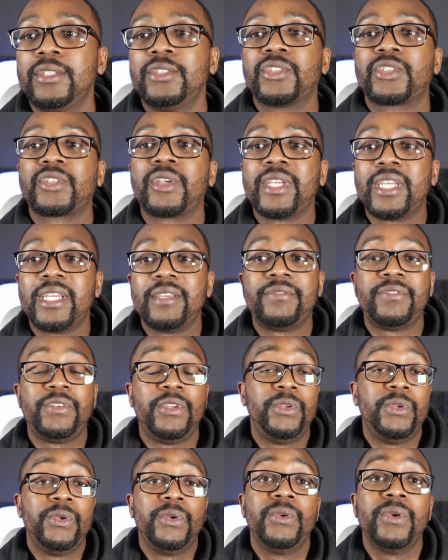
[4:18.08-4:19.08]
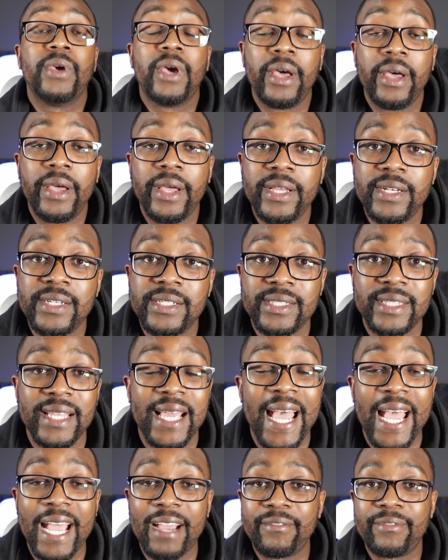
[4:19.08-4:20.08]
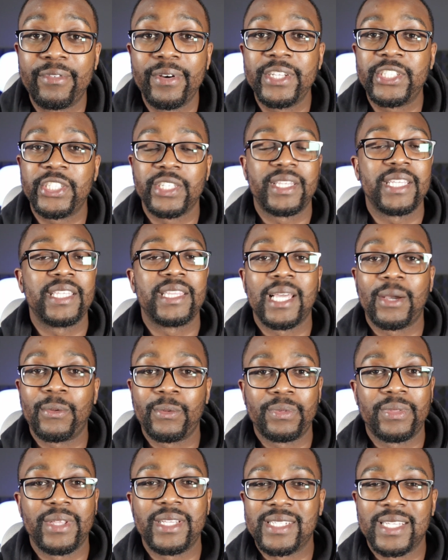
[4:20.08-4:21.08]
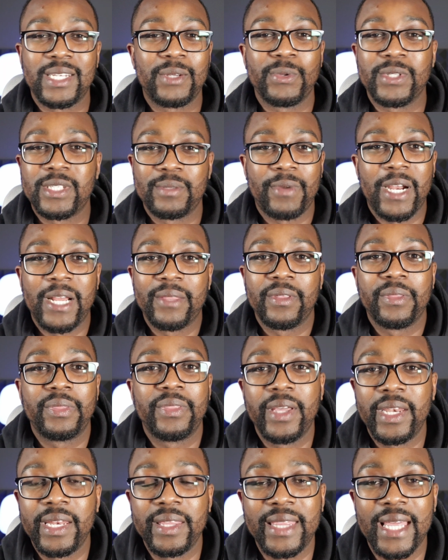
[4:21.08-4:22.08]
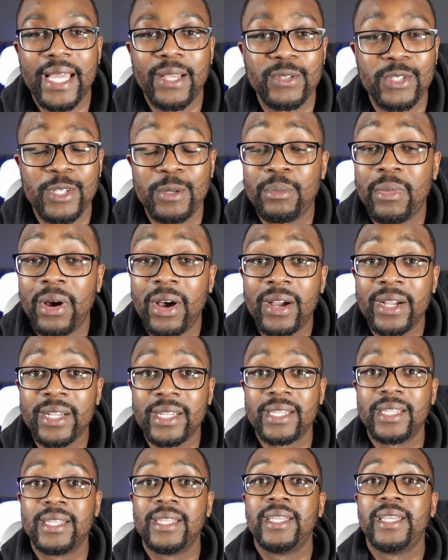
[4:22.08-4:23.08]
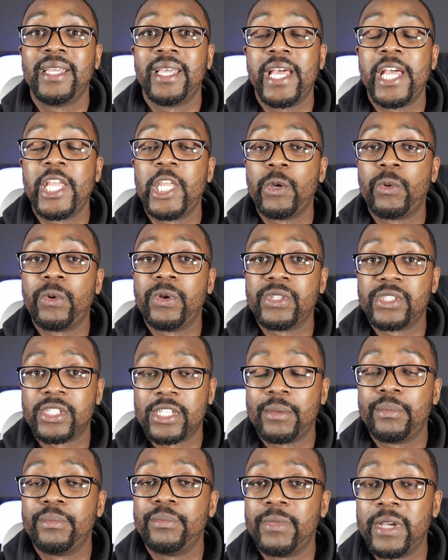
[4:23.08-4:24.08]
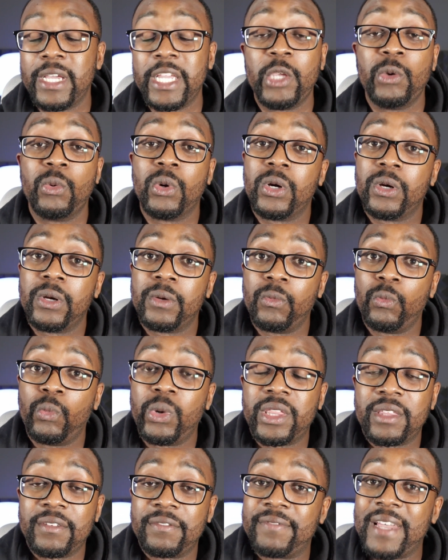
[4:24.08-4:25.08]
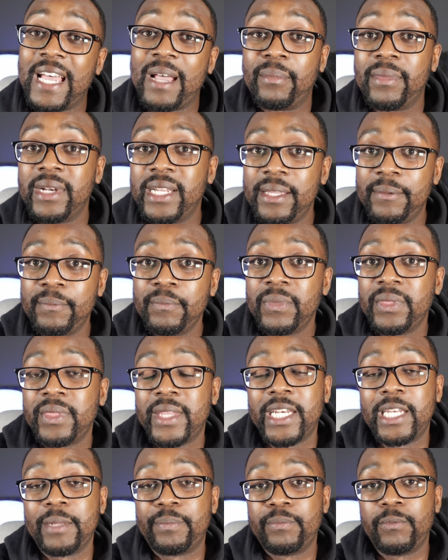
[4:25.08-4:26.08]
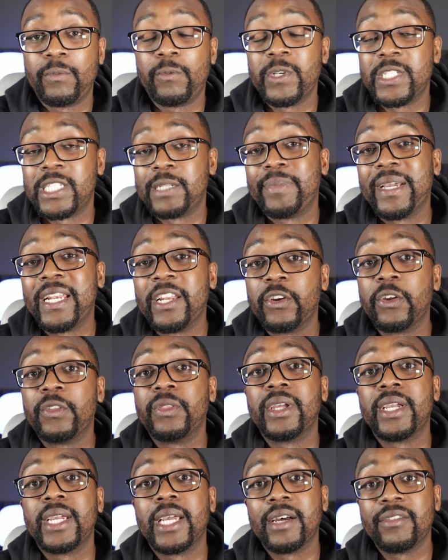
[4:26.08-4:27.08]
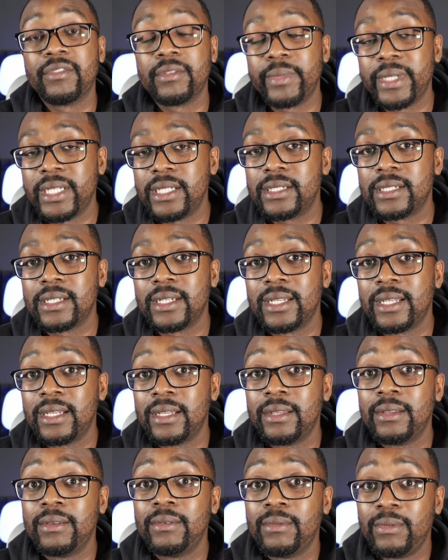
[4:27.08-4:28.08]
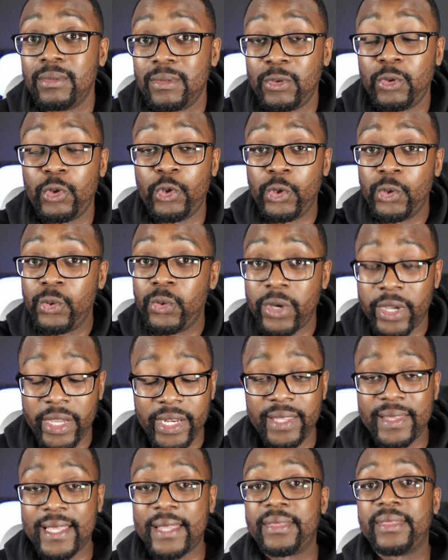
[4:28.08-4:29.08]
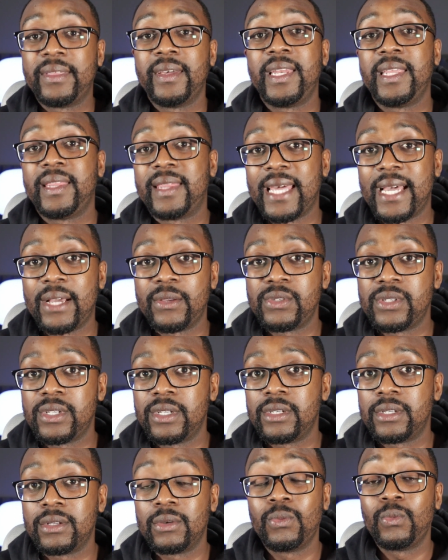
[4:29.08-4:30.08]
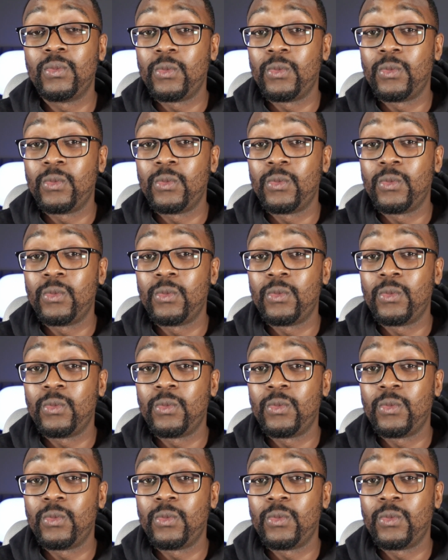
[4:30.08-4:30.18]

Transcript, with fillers: So if you earned the average, I think that they said it was around the 30,000 mark, and you were with a family that was dependent on the government, you earning that 30,000